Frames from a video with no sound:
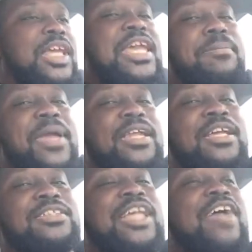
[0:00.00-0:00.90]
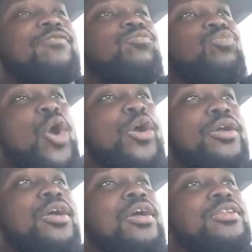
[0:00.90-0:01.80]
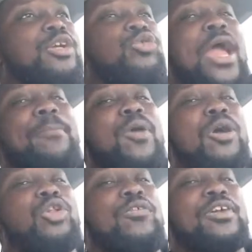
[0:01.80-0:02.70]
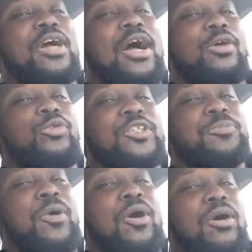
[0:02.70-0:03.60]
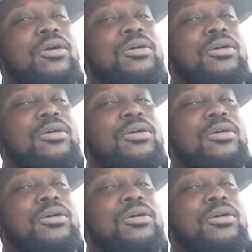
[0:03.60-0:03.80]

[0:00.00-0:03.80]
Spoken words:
He made it his life work to crap all over Chris Paul.